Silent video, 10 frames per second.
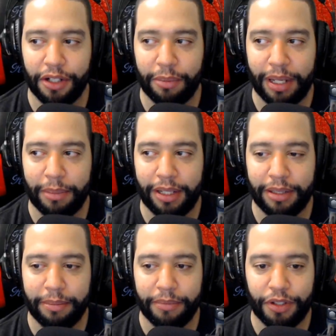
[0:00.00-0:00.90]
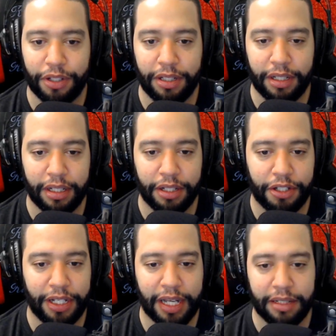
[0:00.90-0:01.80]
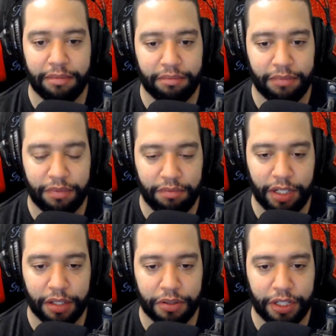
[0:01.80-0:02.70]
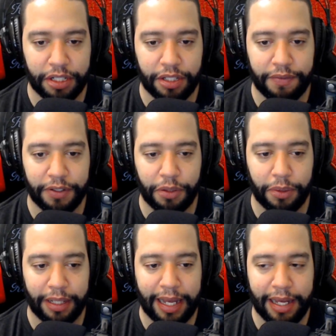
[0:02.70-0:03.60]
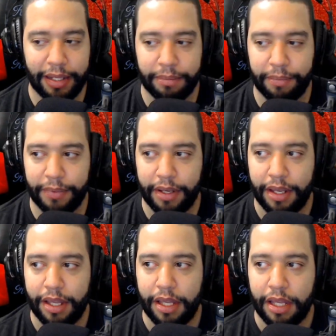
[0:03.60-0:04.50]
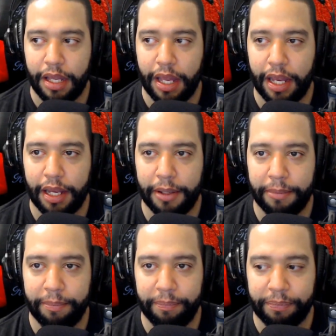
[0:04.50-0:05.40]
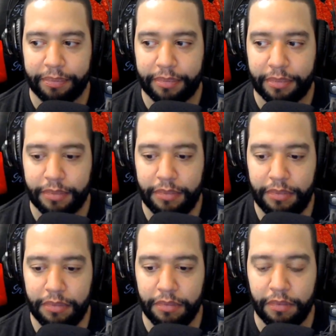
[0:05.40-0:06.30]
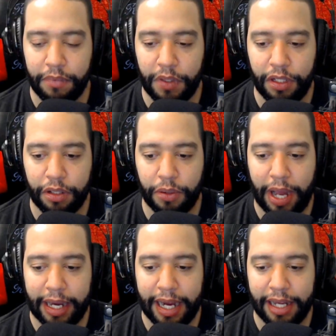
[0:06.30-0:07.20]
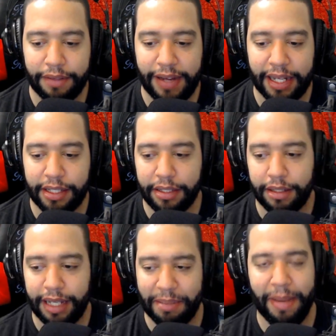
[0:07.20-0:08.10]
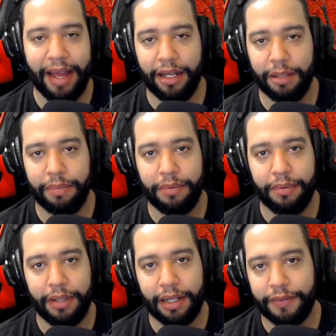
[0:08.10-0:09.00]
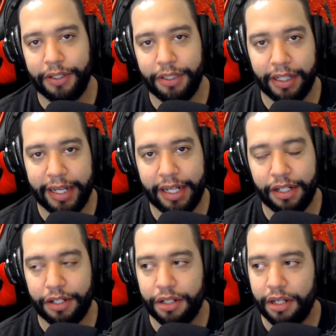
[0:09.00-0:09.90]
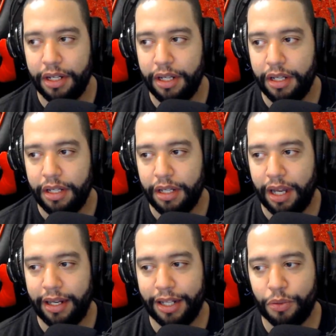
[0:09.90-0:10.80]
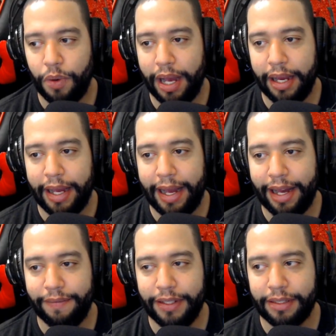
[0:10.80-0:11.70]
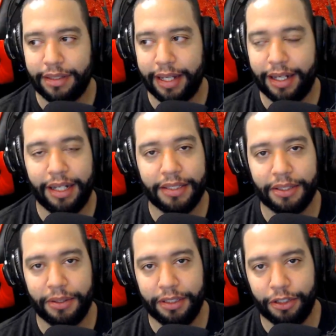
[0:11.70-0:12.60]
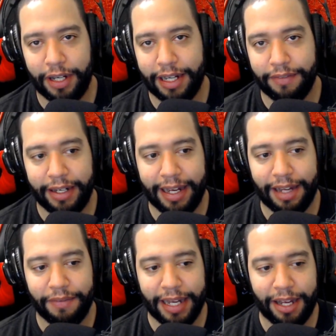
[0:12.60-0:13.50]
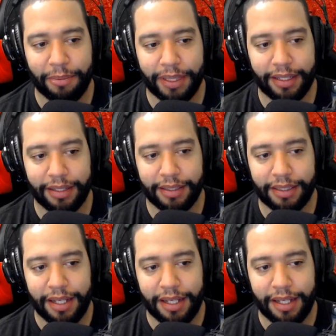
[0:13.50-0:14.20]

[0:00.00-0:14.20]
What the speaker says: my mom, she had, you know, she had suffered through a lot. And you know, I kind of had to like man up at a very young age. And that's why I have this like hustle and drive that I have now, because